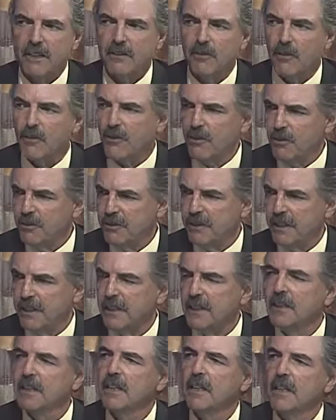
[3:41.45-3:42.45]
or soothing.
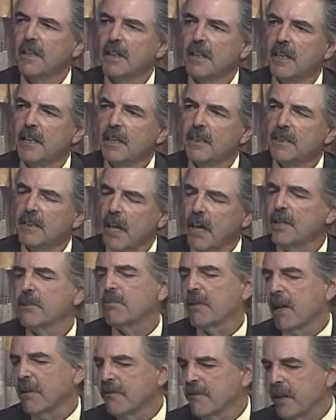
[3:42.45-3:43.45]
Exactly. Yeah, you
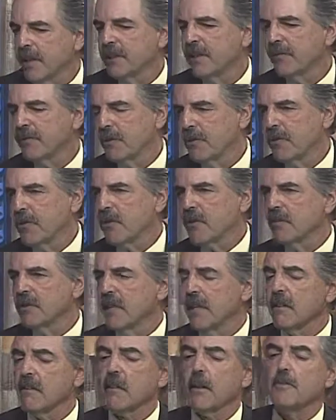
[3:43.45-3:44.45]
probably find the food
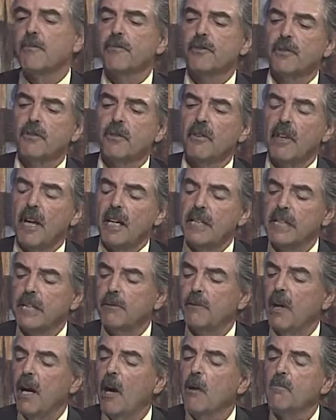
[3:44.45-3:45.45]
soothing, and some foods actually
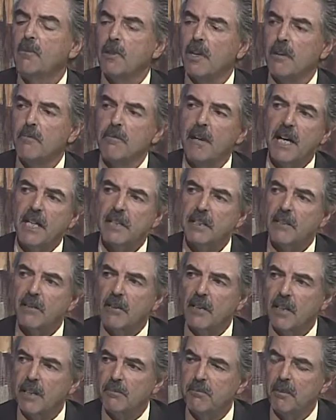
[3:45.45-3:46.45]
will help you get back and to sleep.
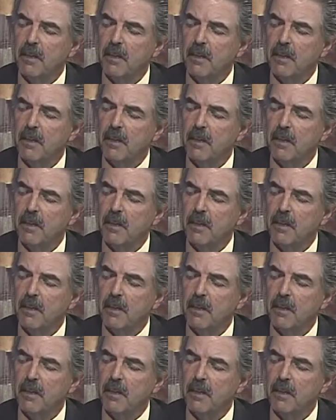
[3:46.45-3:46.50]
And it puts me